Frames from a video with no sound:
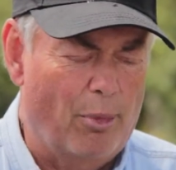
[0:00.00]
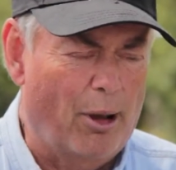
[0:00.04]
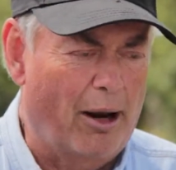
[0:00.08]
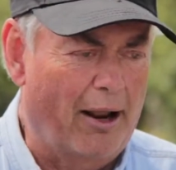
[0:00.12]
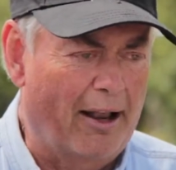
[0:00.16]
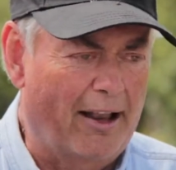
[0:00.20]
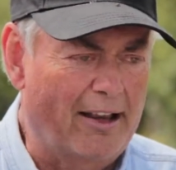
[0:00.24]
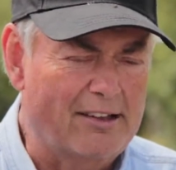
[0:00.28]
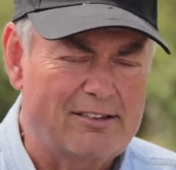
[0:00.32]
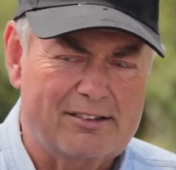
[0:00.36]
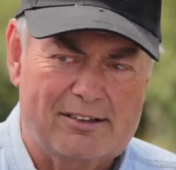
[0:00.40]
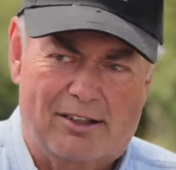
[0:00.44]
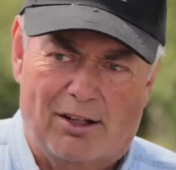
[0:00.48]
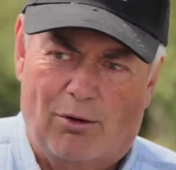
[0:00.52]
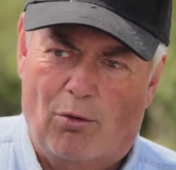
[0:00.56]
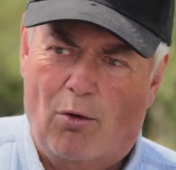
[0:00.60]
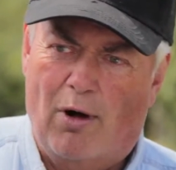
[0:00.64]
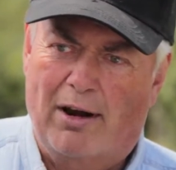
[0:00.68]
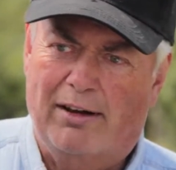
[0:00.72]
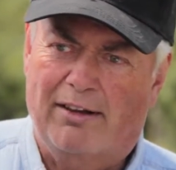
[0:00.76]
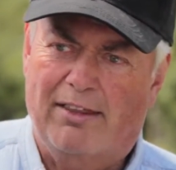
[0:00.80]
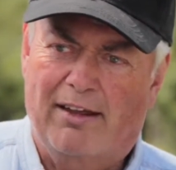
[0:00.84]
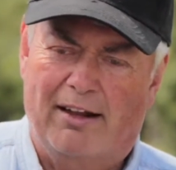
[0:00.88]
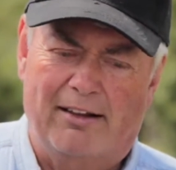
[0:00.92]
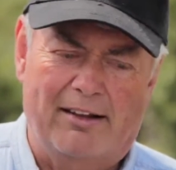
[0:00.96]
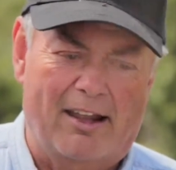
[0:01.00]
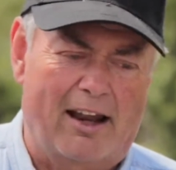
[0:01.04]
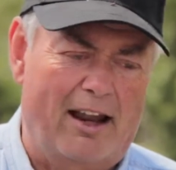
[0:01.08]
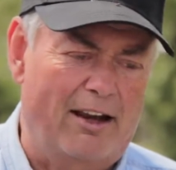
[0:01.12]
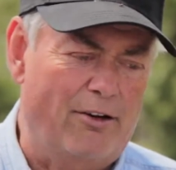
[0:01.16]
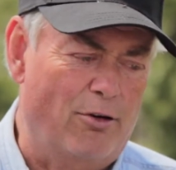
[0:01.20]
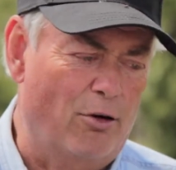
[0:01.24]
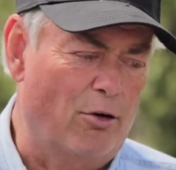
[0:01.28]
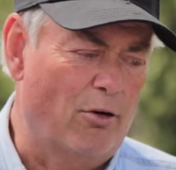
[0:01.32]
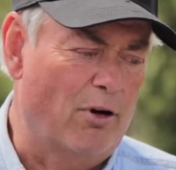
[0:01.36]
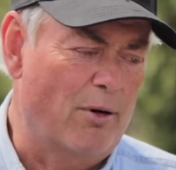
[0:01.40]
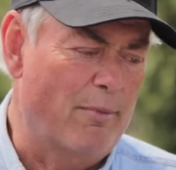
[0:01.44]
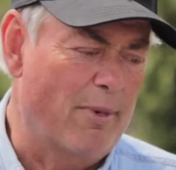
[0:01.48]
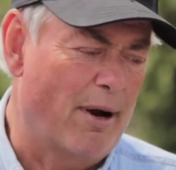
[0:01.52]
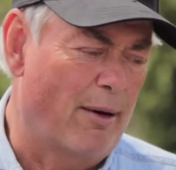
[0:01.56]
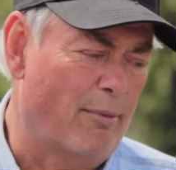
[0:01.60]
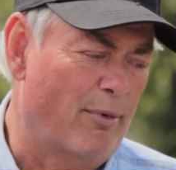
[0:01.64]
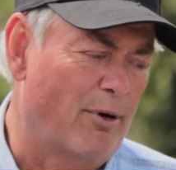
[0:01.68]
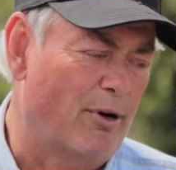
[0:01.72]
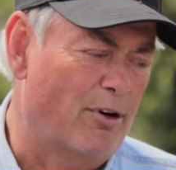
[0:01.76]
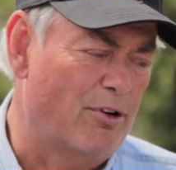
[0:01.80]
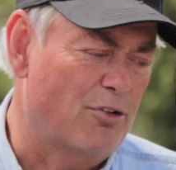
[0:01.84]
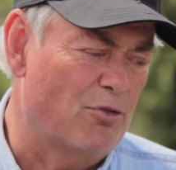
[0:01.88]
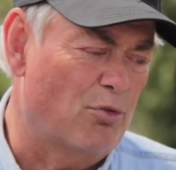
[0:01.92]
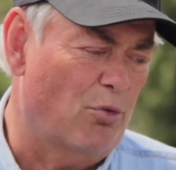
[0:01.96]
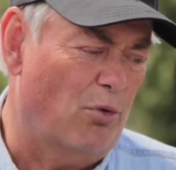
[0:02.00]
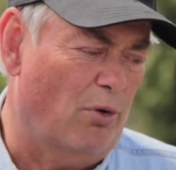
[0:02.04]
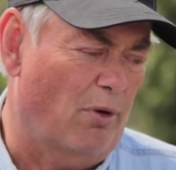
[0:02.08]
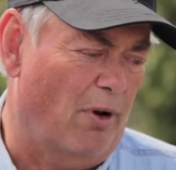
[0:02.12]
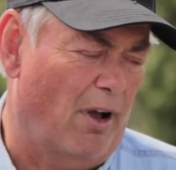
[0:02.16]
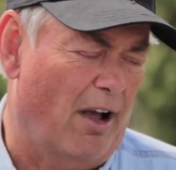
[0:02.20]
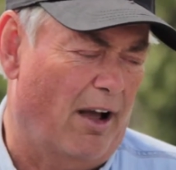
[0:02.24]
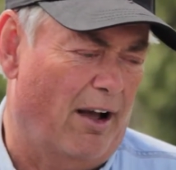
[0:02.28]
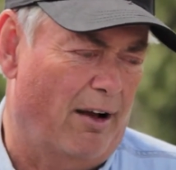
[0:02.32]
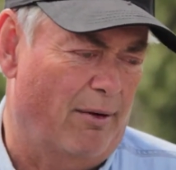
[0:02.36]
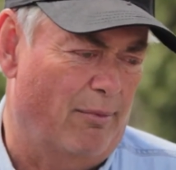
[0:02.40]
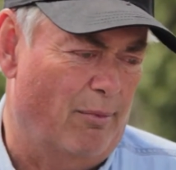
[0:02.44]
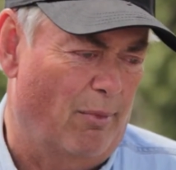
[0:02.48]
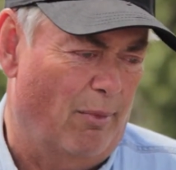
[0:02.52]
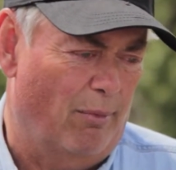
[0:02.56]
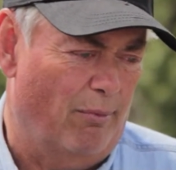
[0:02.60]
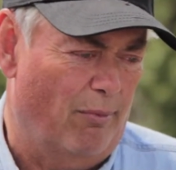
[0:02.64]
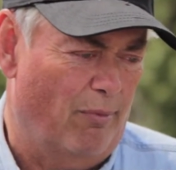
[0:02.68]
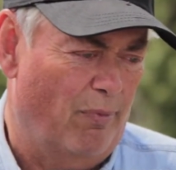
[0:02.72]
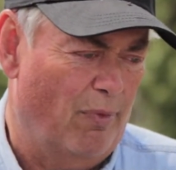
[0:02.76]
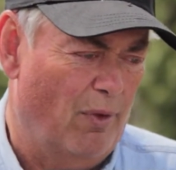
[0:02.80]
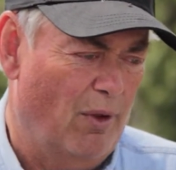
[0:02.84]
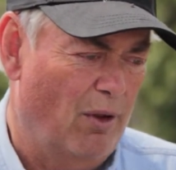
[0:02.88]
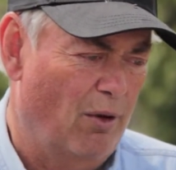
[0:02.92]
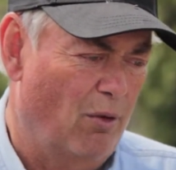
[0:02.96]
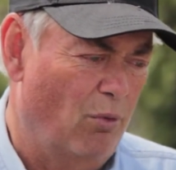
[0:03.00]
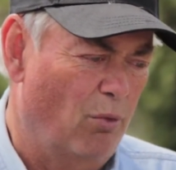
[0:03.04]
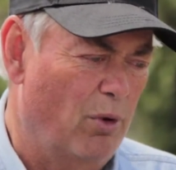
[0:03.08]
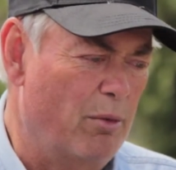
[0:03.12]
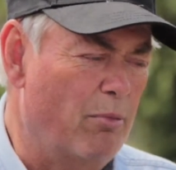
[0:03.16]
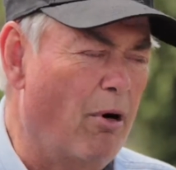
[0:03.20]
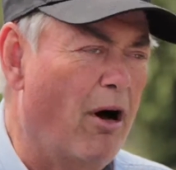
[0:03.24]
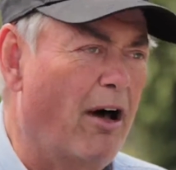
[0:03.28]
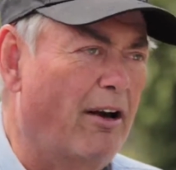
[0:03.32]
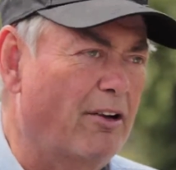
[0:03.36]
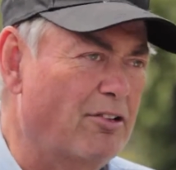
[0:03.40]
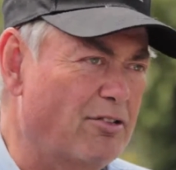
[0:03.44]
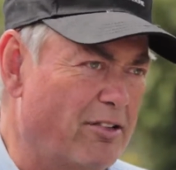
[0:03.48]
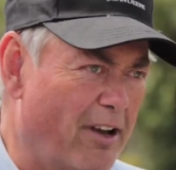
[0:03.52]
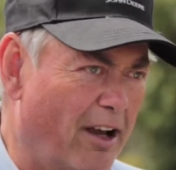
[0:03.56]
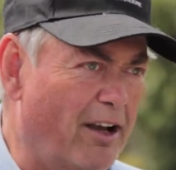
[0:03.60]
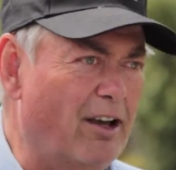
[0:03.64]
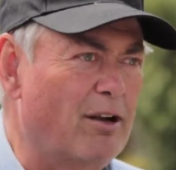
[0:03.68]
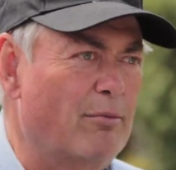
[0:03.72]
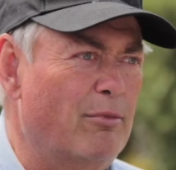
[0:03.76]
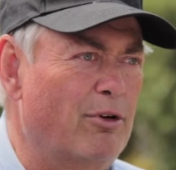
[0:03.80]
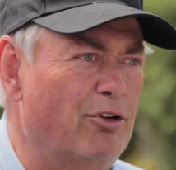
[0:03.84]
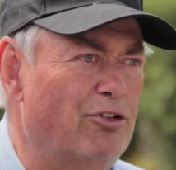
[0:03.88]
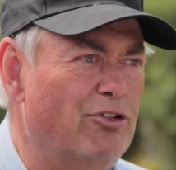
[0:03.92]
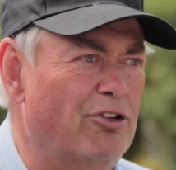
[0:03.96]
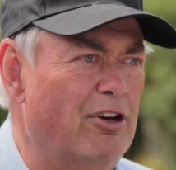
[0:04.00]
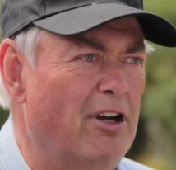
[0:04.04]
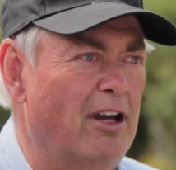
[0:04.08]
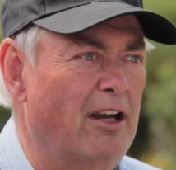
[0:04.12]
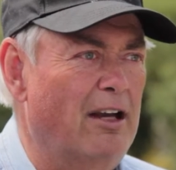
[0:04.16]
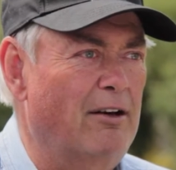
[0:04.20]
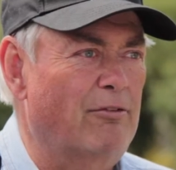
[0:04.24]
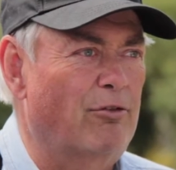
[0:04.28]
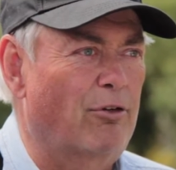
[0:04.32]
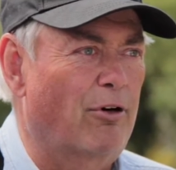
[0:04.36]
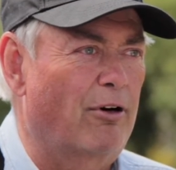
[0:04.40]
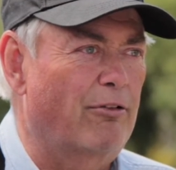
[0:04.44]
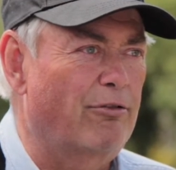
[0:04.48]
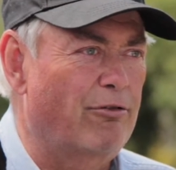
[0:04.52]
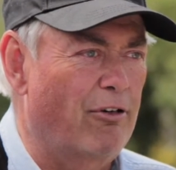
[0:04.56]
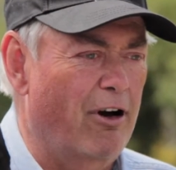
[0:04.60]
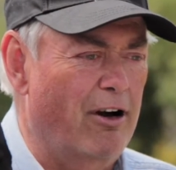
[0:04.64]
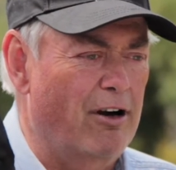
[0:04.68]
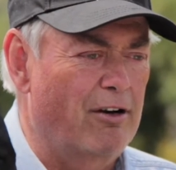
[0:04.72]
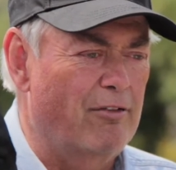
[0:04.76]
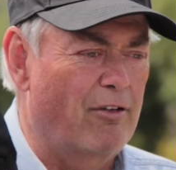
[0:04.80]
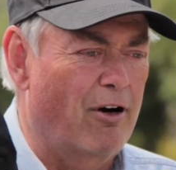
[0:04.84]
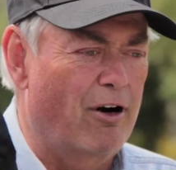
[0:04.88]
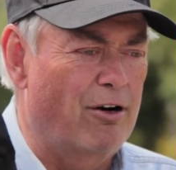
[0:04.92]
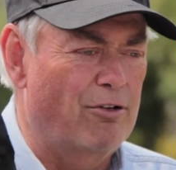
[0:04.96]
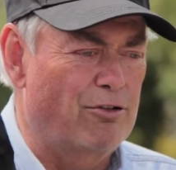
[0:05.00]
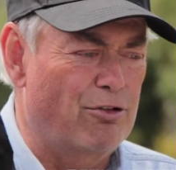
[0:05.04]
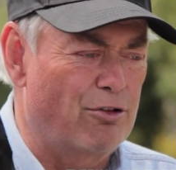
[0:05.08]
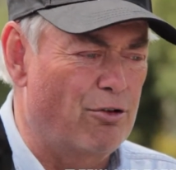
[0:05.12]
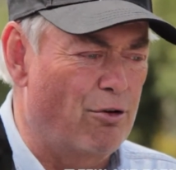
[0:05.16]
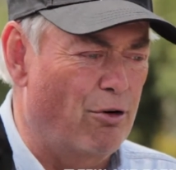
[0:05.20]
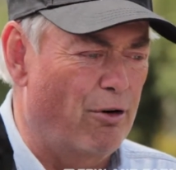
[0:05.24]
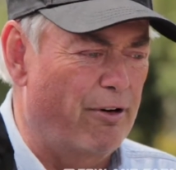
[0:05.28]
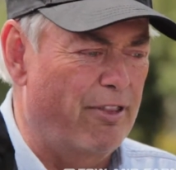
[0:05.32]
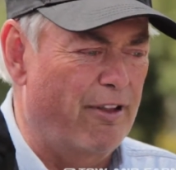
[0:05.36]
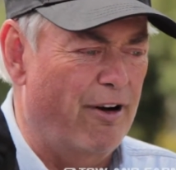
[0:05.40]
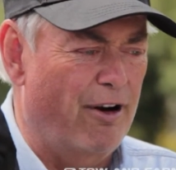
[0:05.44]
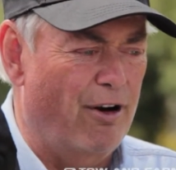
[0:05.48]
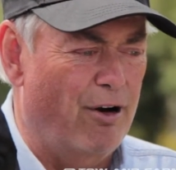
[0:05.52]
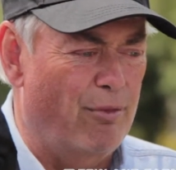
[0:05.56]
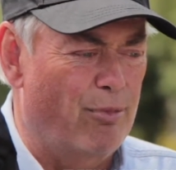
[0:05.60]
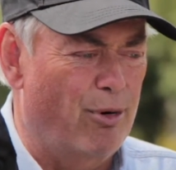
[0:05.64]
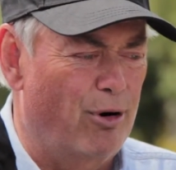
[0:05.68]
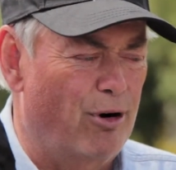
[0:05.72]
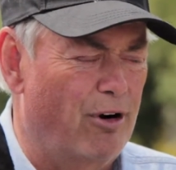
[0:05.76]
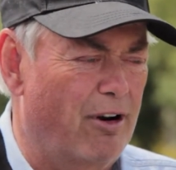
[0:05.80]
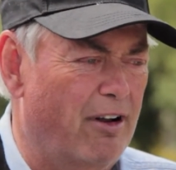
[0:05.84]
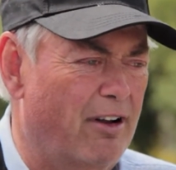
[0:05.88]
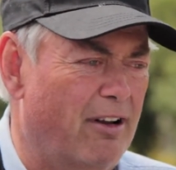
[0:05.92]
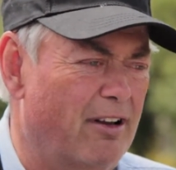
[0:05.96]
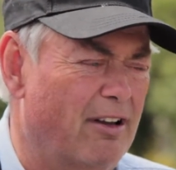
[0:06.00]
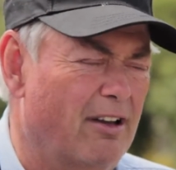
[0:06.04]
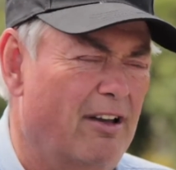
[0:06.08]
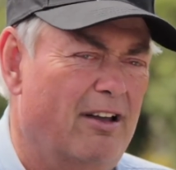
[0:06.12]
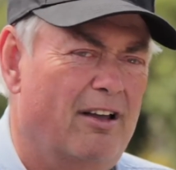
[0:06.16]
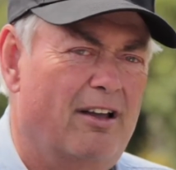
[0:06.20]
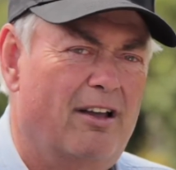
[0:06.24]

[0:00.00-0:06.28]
But I guess the one thing that I do remember is we bought a second machine for a friend of ours in northern Alberta.